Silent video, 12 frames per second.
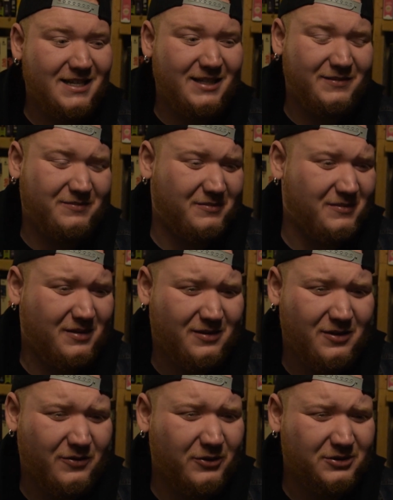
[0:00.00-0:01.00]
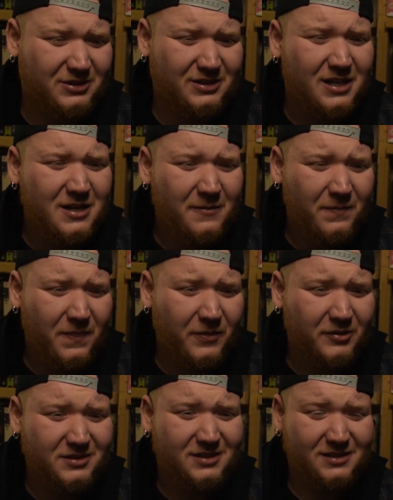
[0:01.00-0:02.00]
he there's
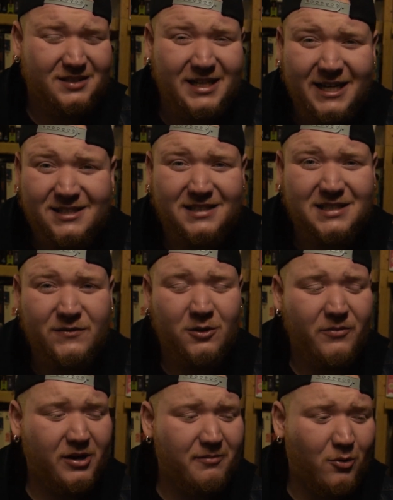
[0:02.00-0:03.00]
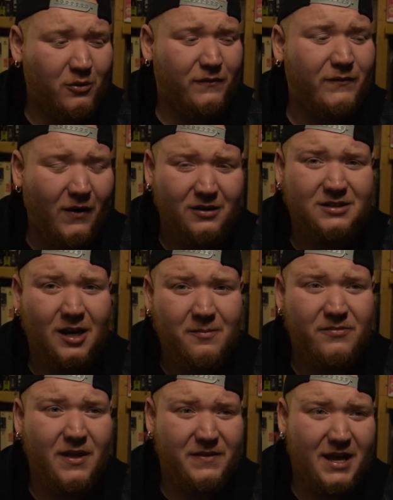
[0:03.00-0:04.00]
there's scenes in this film that are more fucked
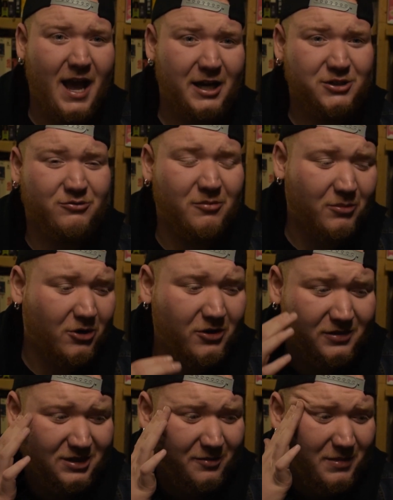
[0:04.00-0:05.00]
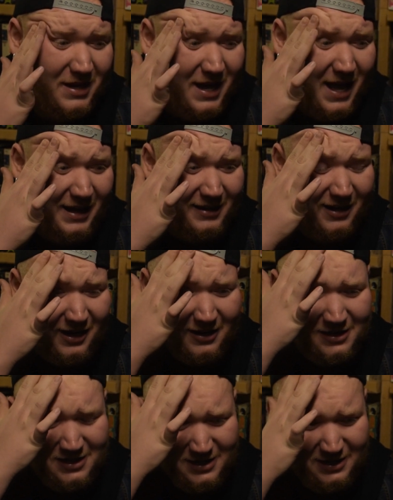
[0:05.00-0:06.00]
up than the actual murders to me and
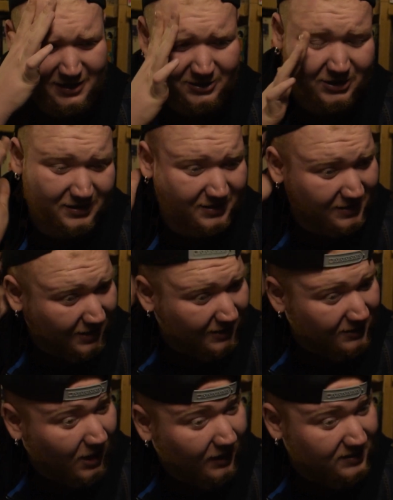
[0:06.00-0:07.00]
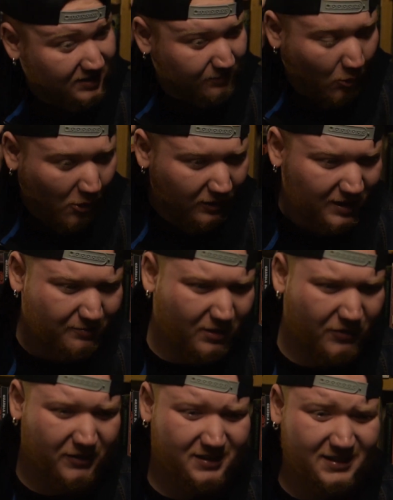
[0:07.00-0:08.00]
uh, just to not spoil it
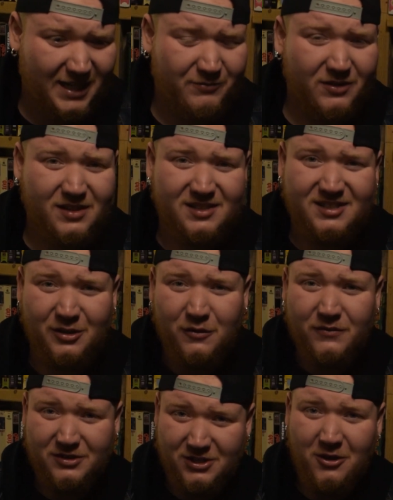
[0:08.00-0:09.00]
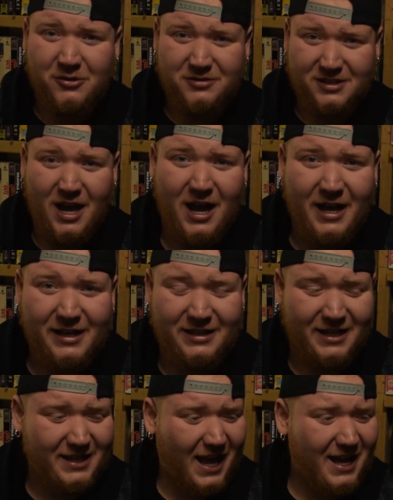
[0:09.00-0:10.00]
but the scene with the silver toes guy
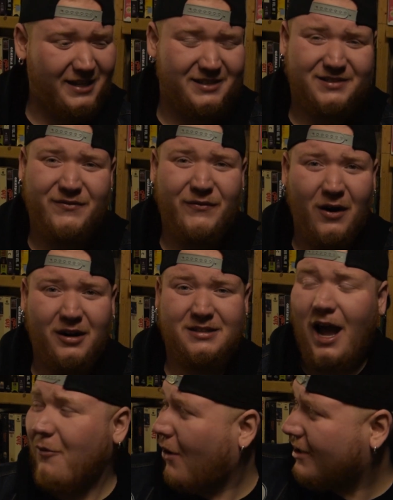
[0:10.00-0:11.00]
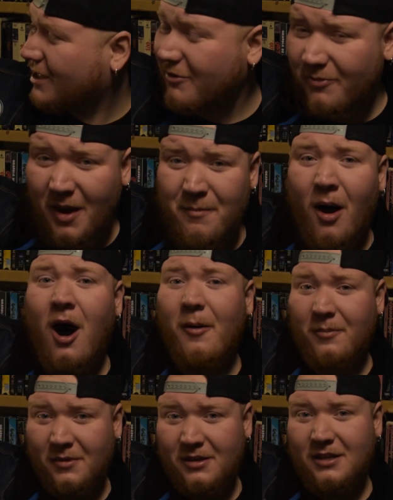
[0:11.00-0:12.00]
like that is fucked i watch that with my
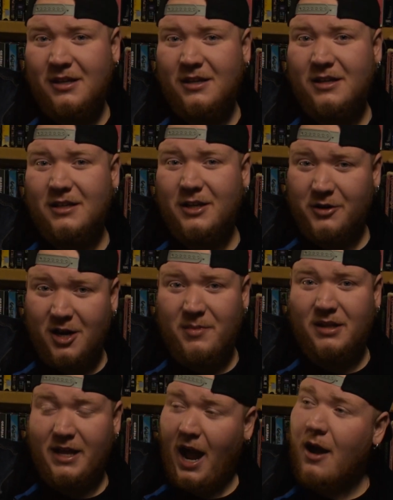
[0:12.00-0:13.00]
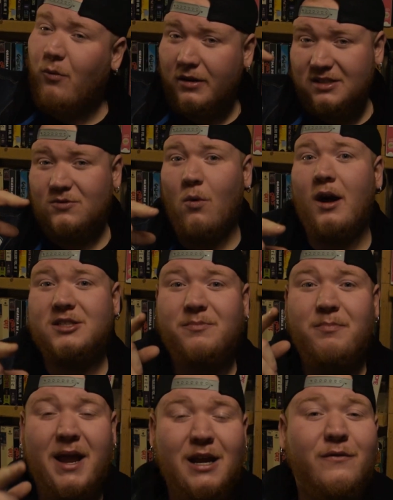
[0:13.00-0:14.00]
mom you know what i mean like i once
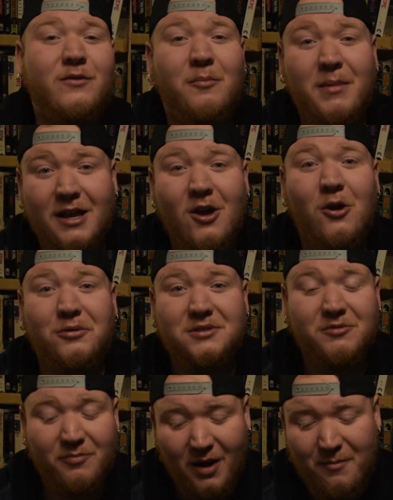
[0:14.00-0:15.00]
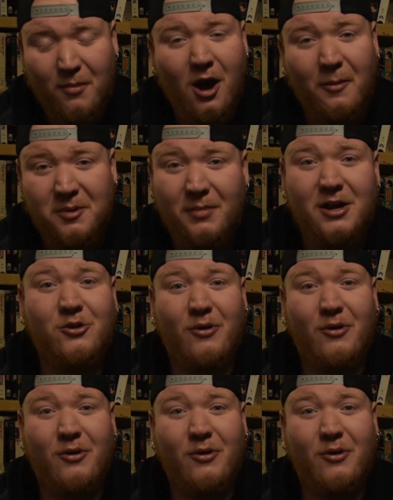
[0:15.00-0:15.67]
watched pink flamingos with my mom and my